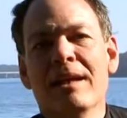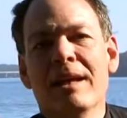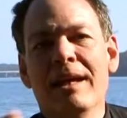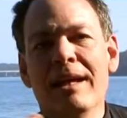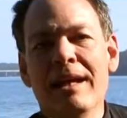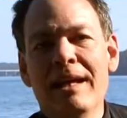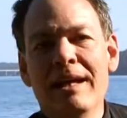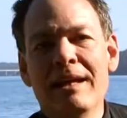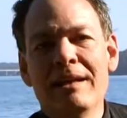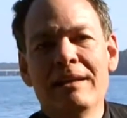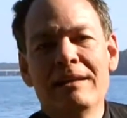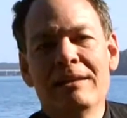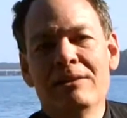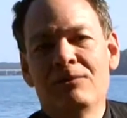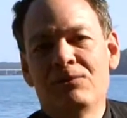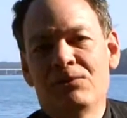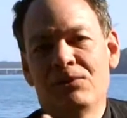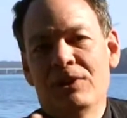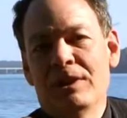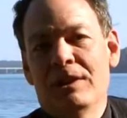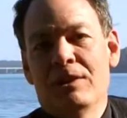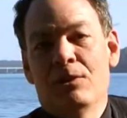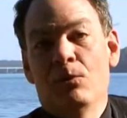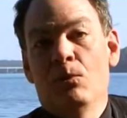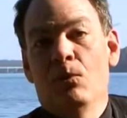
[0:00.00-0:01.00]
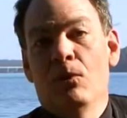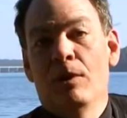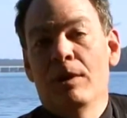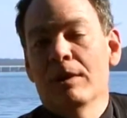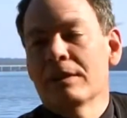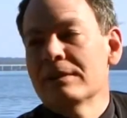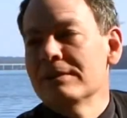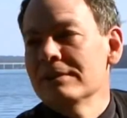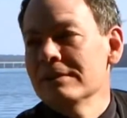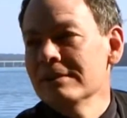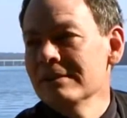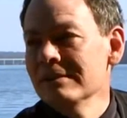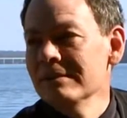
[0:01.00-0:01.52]
And it frickin'
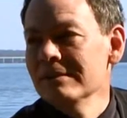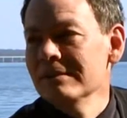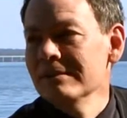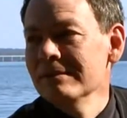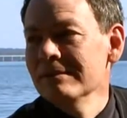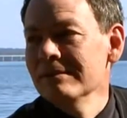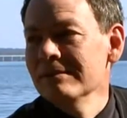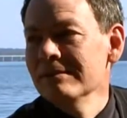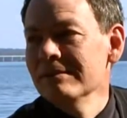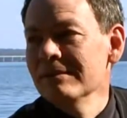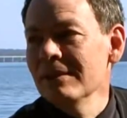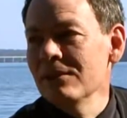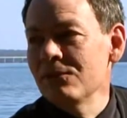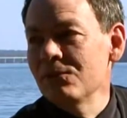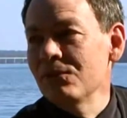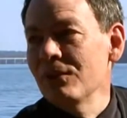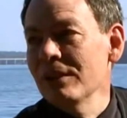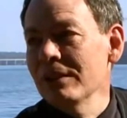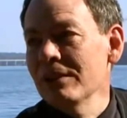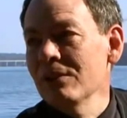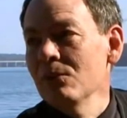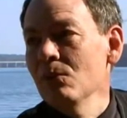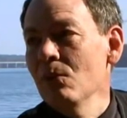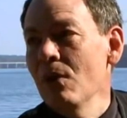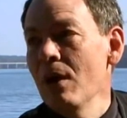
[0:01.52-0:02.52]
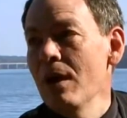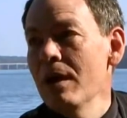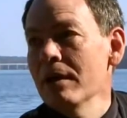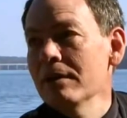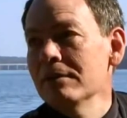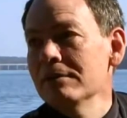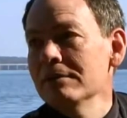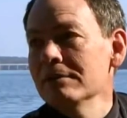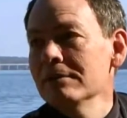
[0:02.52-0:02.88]
worked. It frickin' worked.